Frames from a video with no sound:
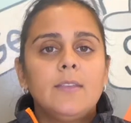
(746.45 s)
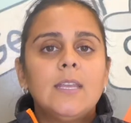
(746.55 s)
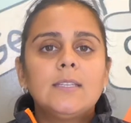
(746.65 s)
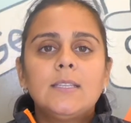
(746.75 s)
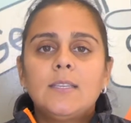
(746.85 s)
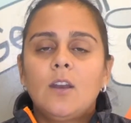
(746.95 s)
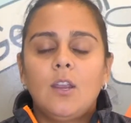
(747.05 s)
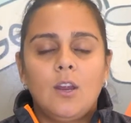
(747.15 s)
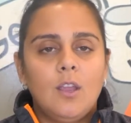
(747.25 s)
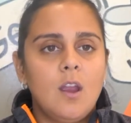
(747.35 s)
dentists in our
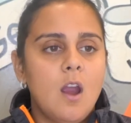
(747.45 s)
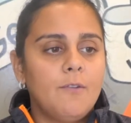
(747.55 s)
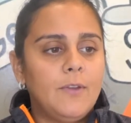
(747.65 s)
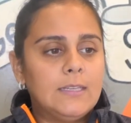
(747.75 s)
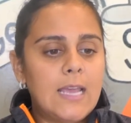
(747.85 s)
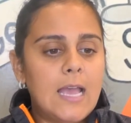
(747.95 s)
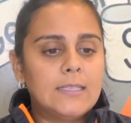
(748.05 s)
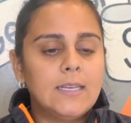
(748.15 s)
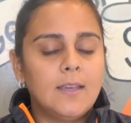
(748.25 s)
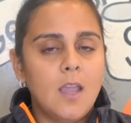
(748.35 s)
area are
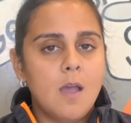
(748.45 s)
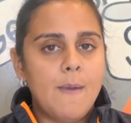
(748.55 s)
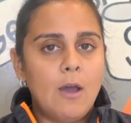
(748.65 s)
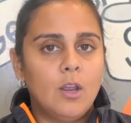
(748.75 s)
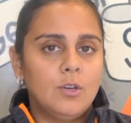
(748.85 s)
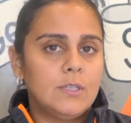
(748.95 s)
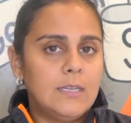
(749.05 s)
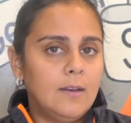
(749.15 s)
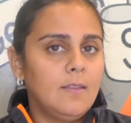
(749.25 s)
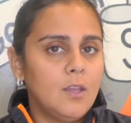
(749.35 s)
fantastic about
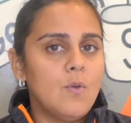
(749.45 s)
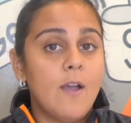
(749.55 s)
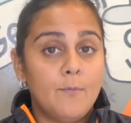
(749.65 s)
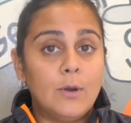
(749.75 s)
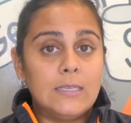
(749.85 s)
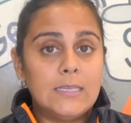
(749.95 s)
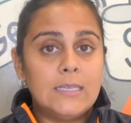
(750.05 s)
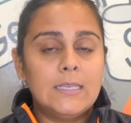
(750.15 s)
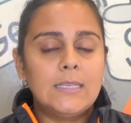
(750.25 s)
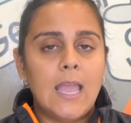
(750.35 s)
understanding that you have
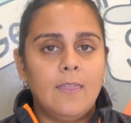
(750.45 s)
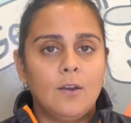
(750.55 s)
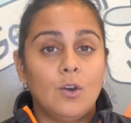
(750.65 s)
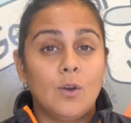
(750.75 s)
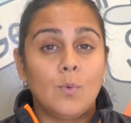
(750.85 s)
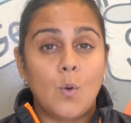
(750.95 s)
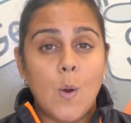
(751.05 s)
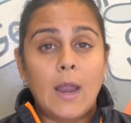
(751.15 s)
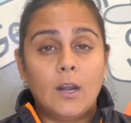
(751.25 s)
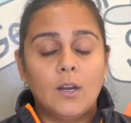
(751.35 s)
braces and they're going to
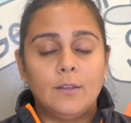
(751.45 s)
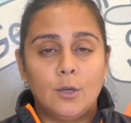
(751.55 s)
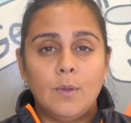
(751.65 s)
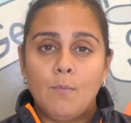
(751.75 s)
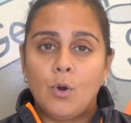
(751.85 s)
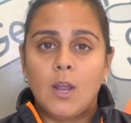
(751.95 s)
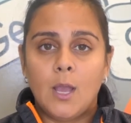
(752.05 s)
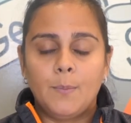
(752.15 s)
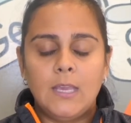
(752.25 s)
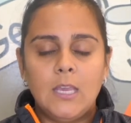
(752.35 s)
require a little bit more
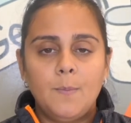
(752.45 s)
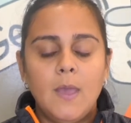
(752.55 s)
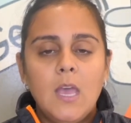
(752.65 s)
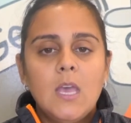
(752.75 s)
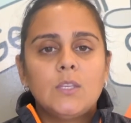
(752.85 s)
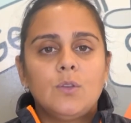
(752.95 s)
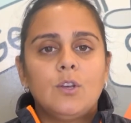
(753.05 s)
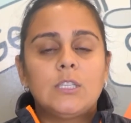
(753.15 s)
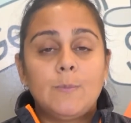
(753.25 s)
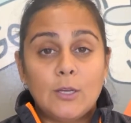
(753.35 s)
upkeep. So
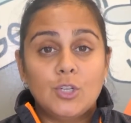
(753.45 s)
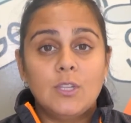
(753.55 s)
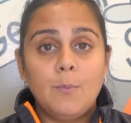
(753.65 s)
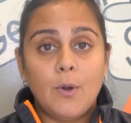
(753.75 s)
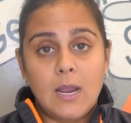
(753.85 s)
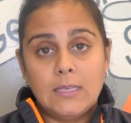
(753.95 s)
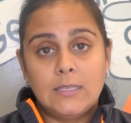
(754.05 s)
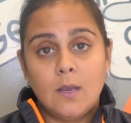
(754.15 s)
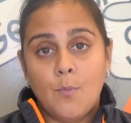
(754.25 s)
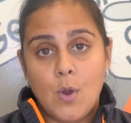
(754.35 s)
there's specially
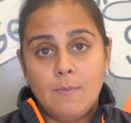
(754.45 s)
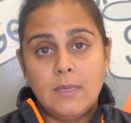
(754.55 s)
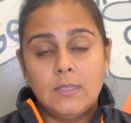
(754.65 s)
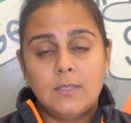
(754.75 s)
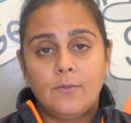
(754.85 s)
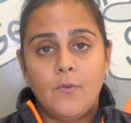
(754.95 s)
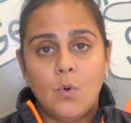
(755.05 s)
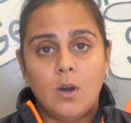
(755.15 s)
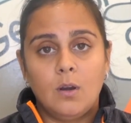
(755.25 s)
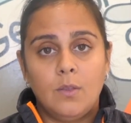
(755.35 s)
priced appointments
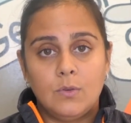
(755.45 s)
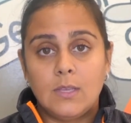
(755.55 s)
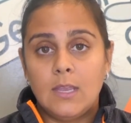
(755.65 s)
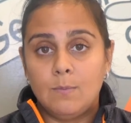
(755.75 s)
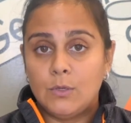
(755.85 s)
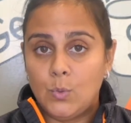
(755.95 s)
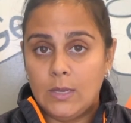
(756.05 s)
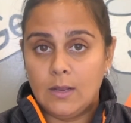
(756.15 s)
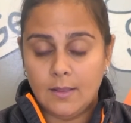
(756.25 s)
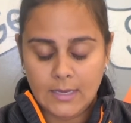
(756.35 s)
for those
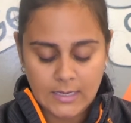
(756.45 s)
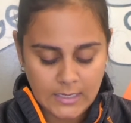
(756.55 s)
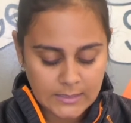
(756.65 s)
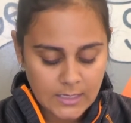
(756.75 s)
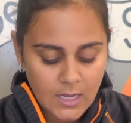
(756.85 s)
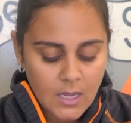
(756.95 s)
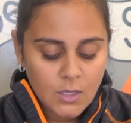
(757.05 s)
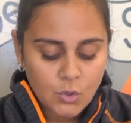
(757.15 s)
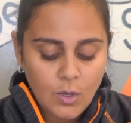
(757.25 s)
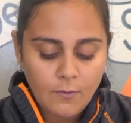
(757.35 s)
in-between cleanings.
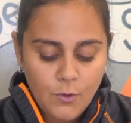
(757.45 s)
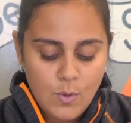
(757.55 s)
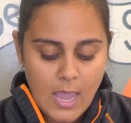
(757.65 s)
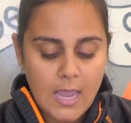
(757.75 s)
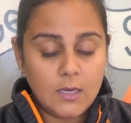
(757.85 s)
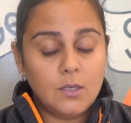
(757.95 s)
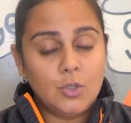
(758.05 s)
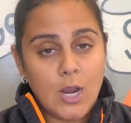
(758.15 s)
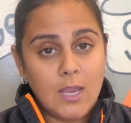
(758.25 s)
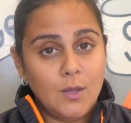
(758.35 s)
So if you can,
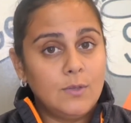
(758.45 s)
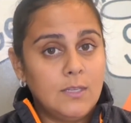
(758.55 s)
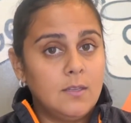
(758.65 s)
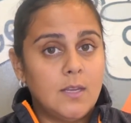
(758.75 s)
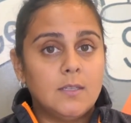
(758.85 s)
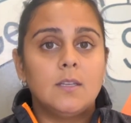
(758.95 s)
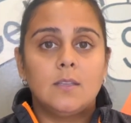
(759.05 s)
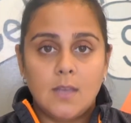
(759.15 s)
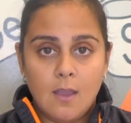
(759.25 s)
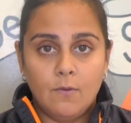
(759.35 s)
try and go see the
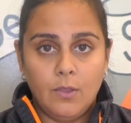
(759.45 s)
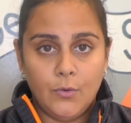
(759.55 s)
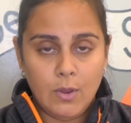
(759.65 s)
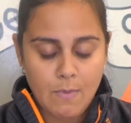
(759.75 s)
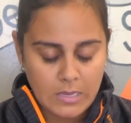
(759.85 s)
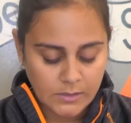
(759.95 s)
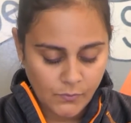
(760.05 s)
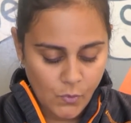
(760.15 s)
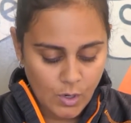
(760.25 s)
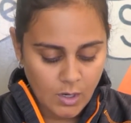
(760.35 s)
dentist every 3 months
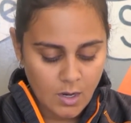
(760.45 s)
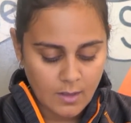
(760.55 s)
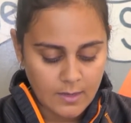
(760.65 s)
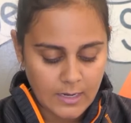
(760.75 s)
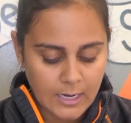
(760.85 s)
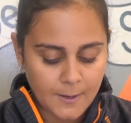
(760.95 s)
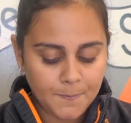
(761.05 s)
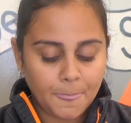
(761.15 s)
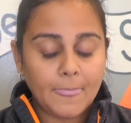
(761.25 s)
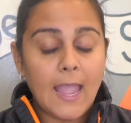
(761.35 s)
for a cleaning.
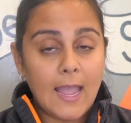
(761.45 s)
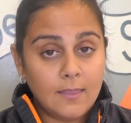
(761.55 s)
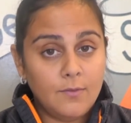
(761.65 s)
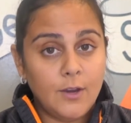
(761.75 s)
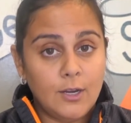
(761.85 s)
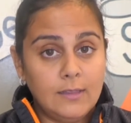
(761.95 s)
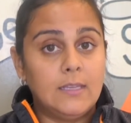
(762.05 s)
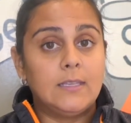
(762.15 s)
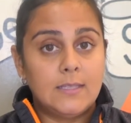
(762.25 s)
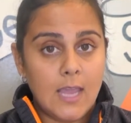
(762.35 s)
At the very
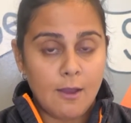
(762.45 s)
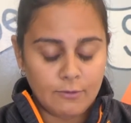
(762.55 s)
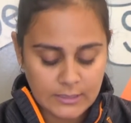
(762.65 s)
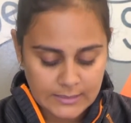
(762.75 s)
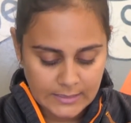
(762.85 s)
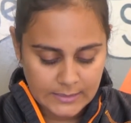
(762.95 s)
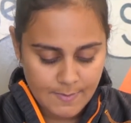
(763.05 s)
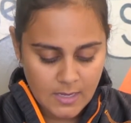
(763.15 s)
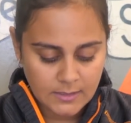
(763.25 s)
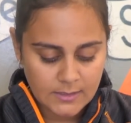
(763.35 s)
least, every 6
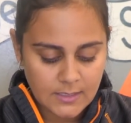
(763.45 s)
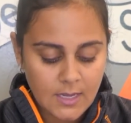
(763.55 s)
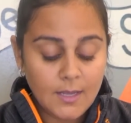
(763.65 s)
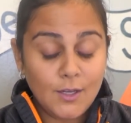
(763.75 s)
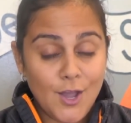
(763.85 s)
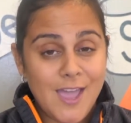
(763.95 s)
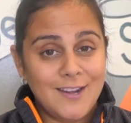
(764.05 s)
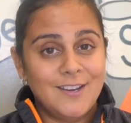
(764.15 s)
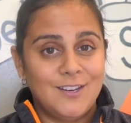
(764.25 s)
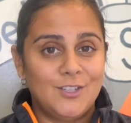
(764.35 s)
months. Go ahead
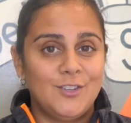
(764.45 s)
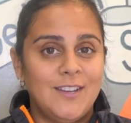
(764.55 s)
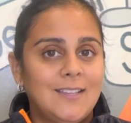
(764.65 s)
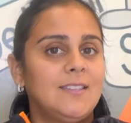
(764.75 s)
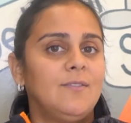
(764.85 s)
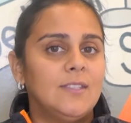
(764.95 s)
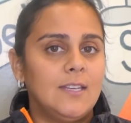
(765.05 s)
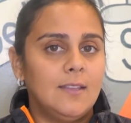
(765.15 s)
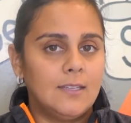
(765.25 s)
and initial next to visiting the